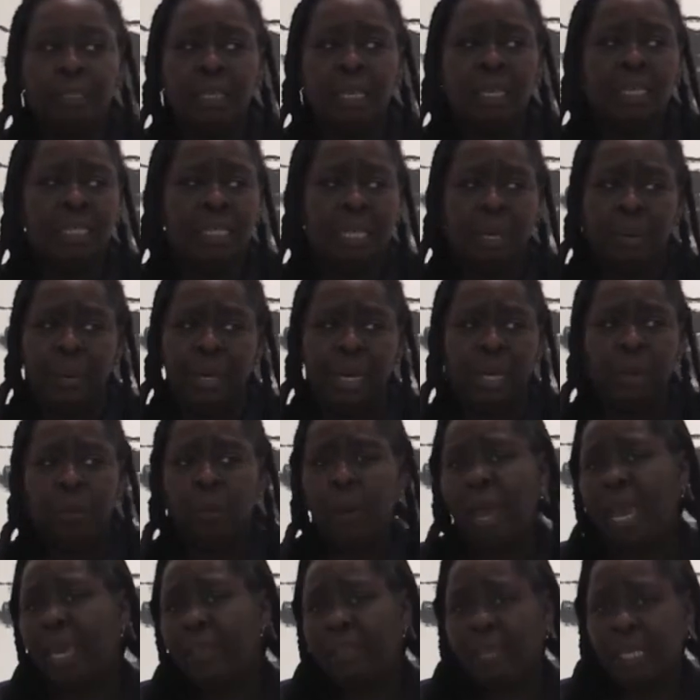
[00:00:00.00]
So in a
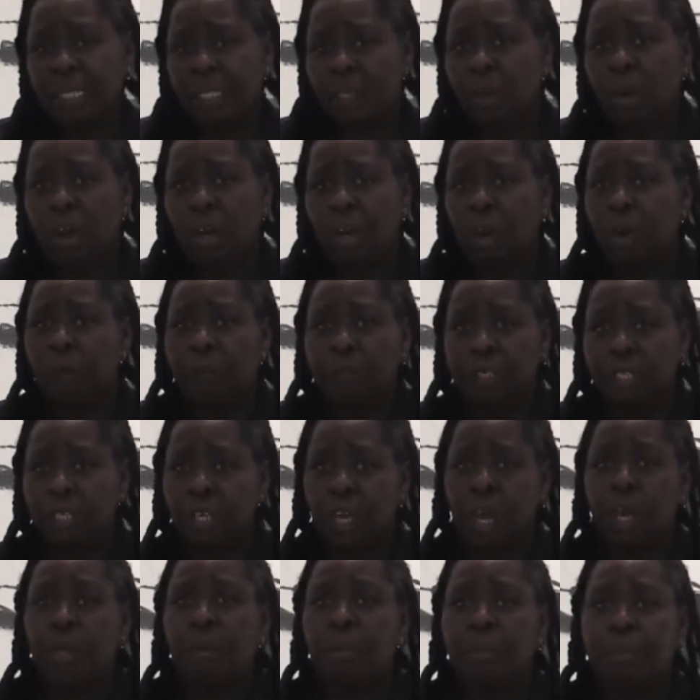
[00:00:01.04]
way, there's not a lot of
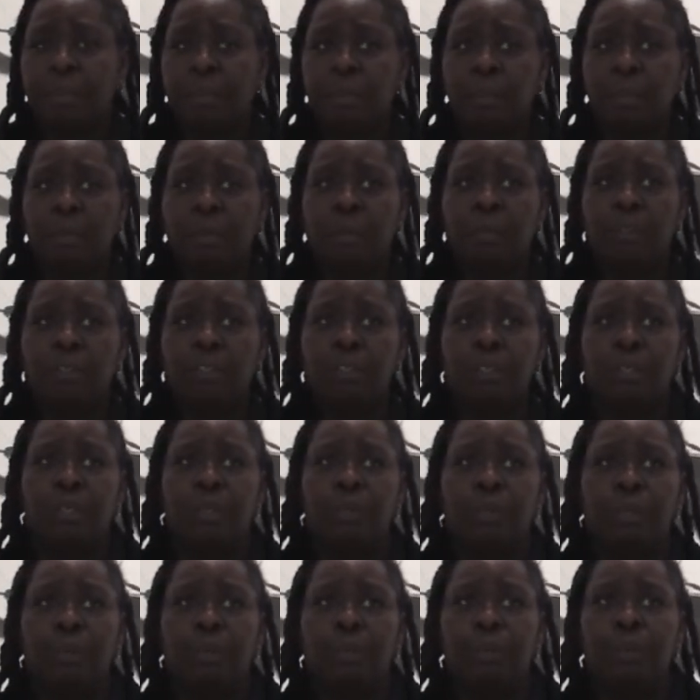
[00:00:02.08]
scope
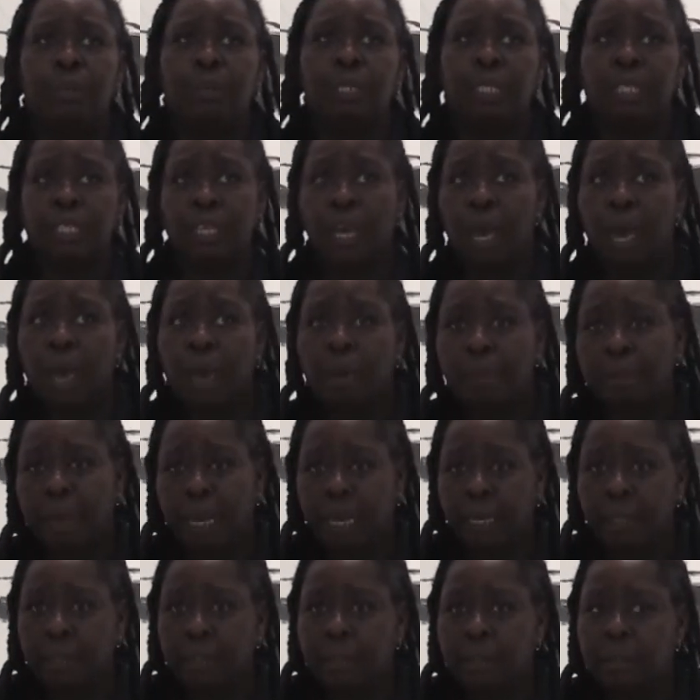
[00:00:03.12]
to
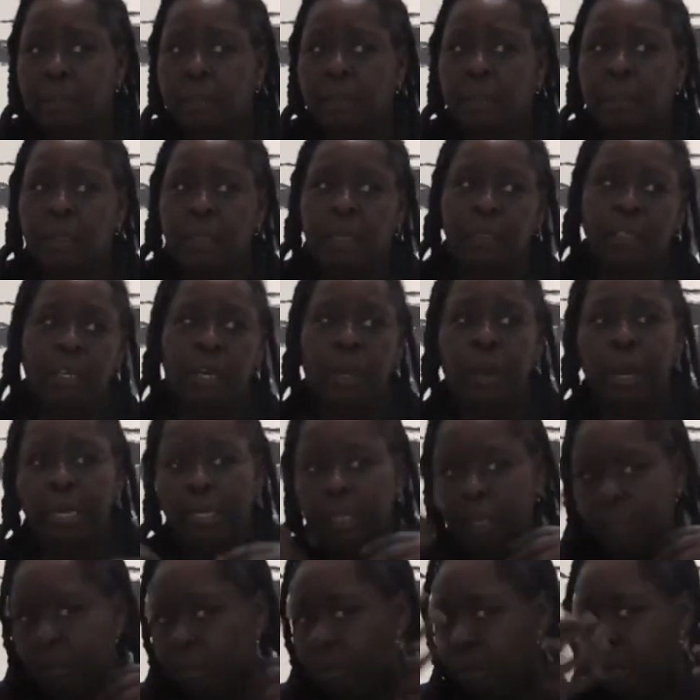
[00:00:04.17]
determine. You know, I don't